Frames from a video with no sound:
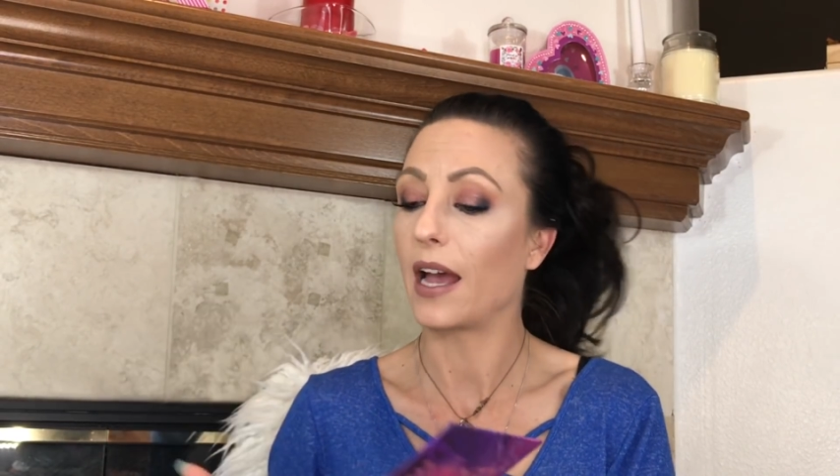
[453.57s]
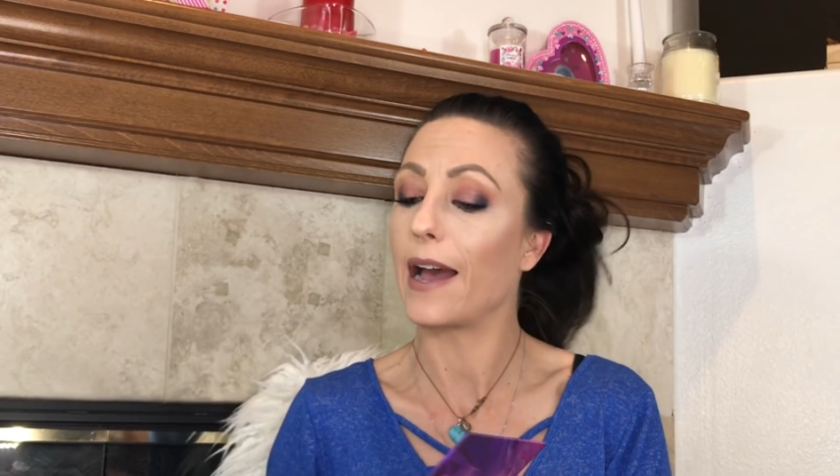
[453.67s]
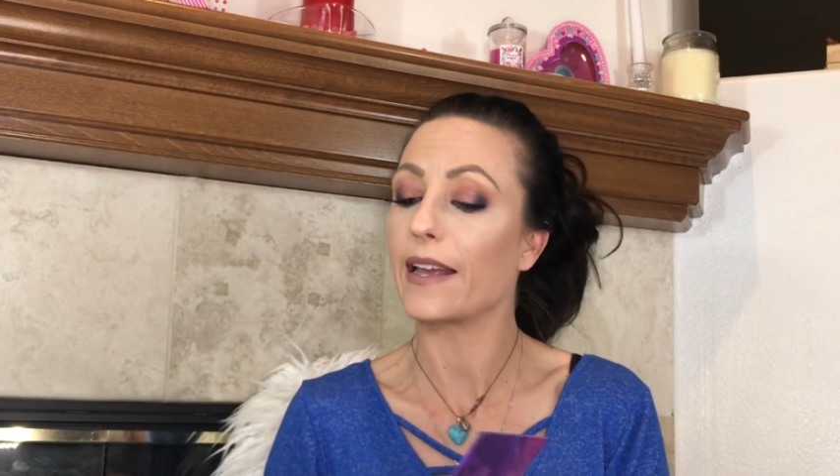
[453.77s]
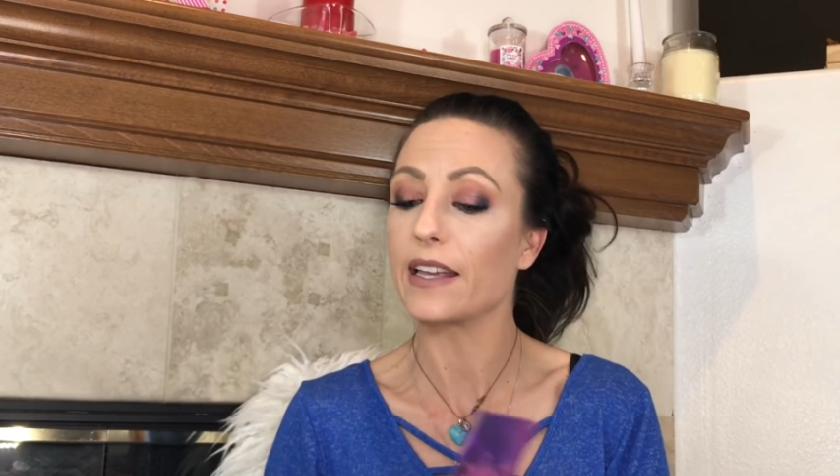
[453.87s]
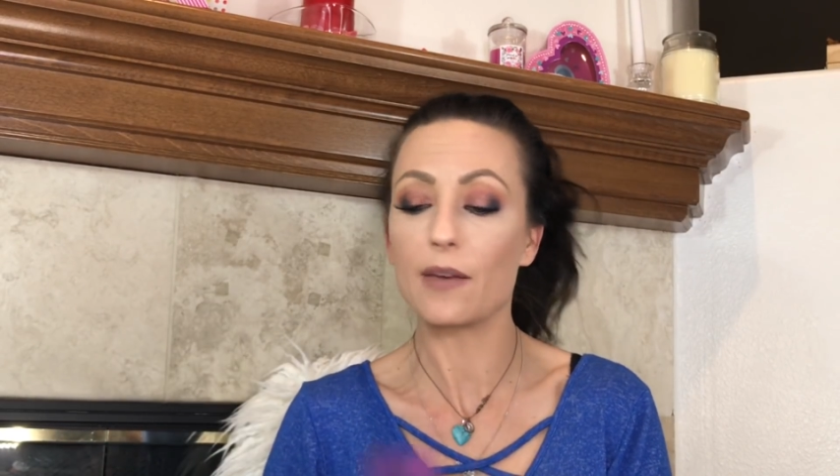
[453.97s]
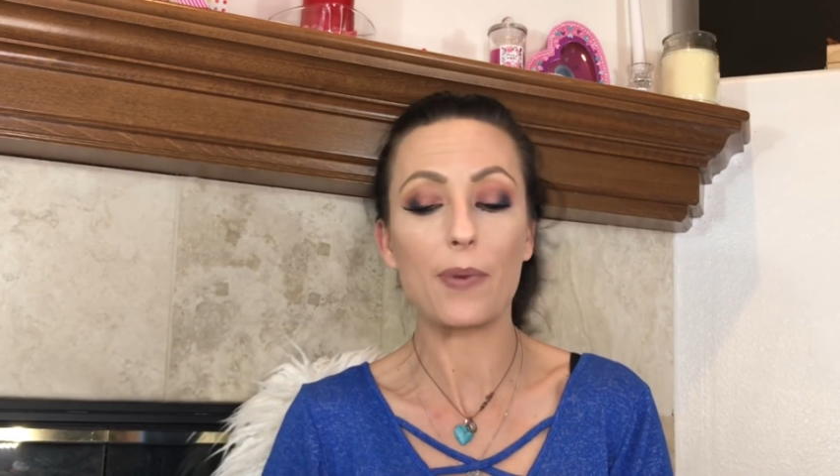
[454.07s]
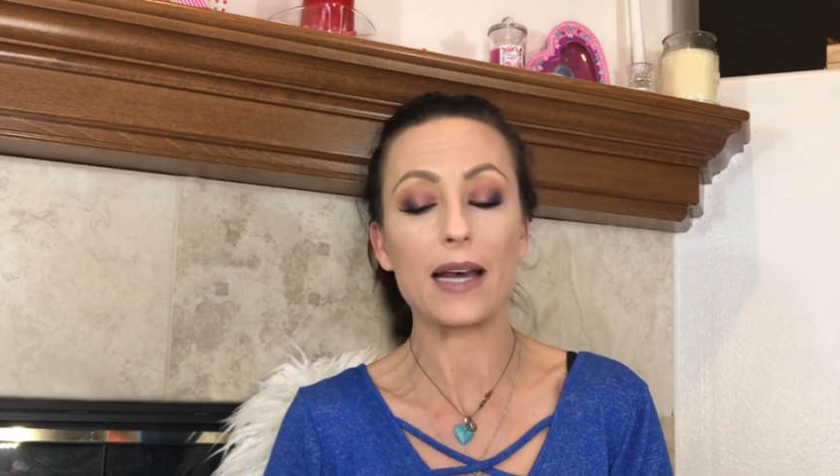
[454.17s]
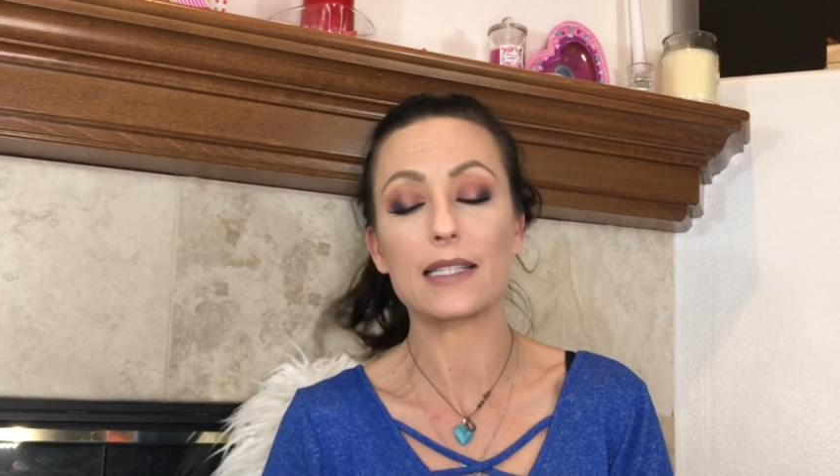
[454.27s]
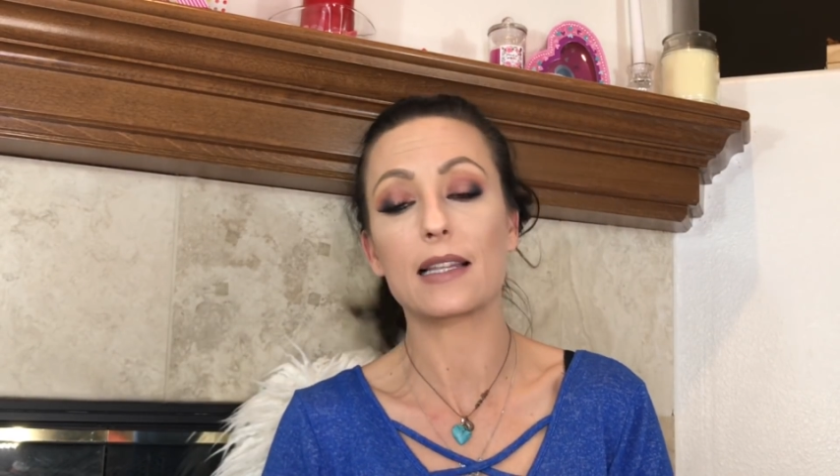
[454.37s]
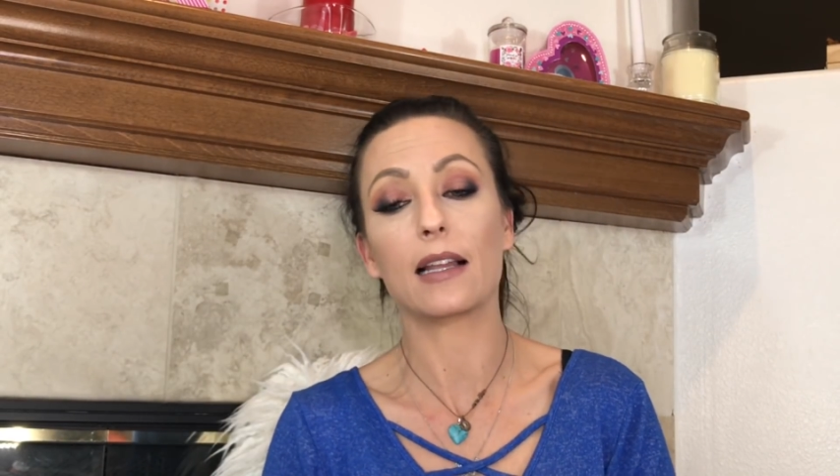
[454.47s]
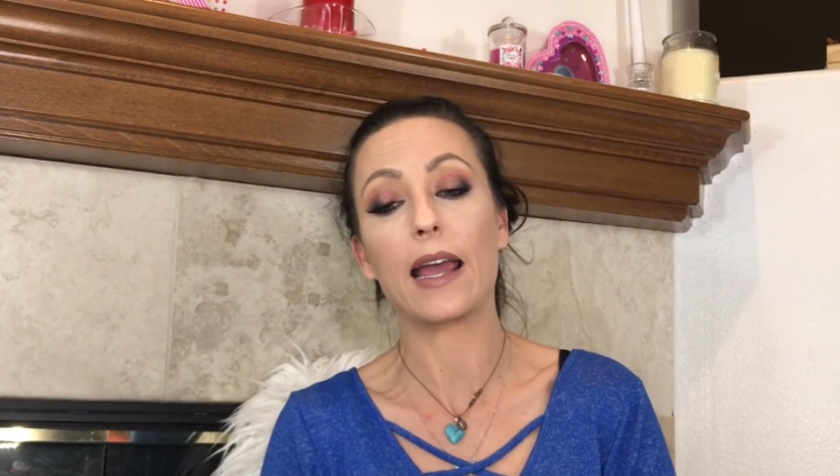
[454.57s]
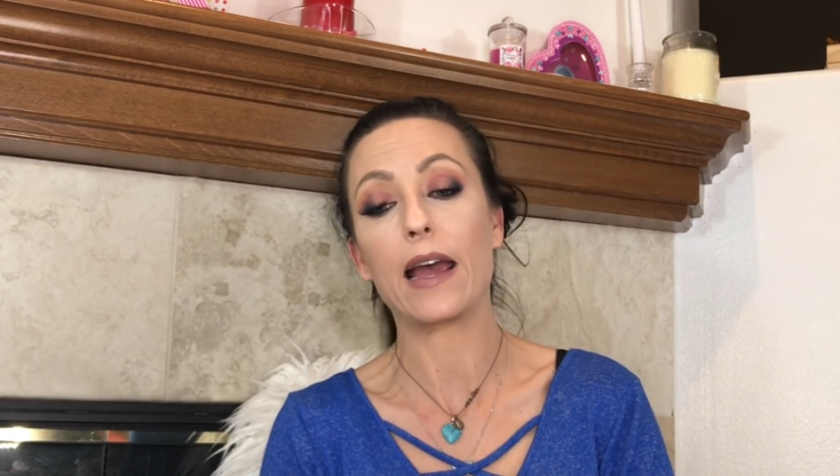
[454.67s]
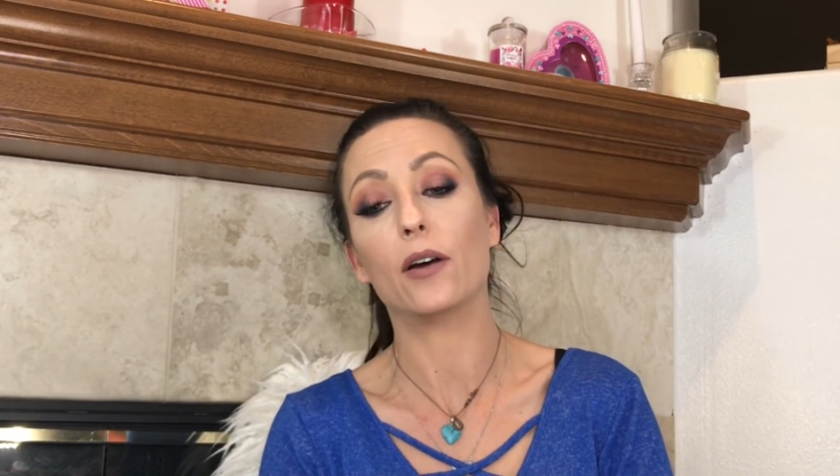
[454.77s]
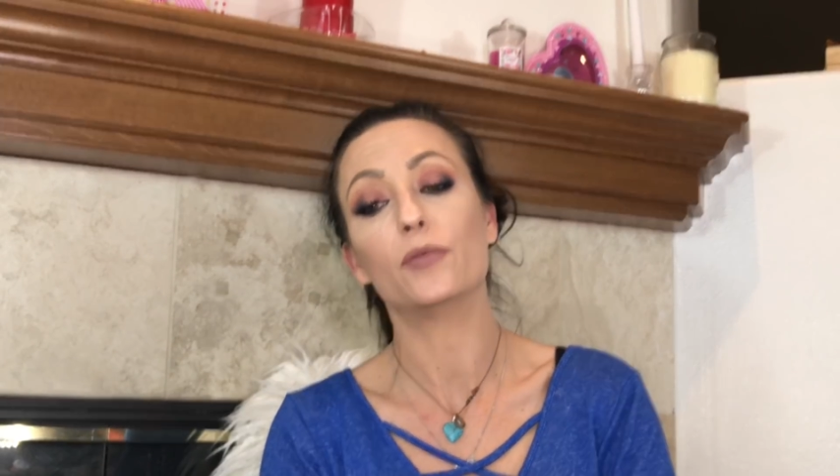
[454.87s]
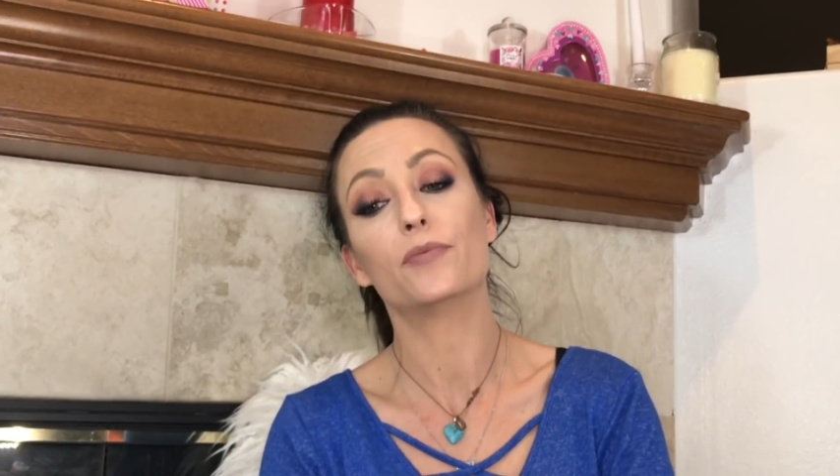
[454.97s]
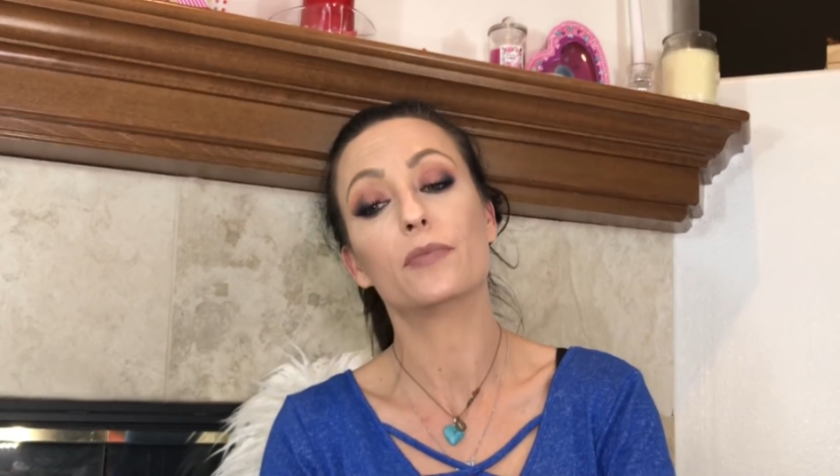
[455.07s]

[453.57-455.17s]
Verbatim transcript: I can get past the layout.